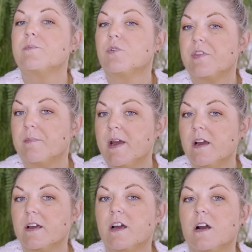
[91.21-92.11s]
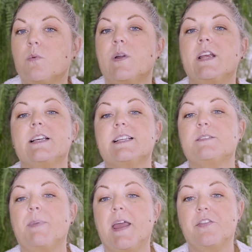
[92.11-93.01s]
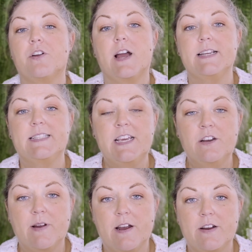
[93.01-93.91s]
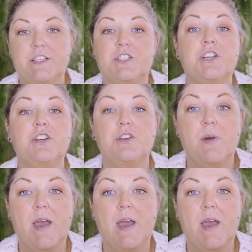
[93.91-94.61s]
North America are wanting to expand their itineraries to new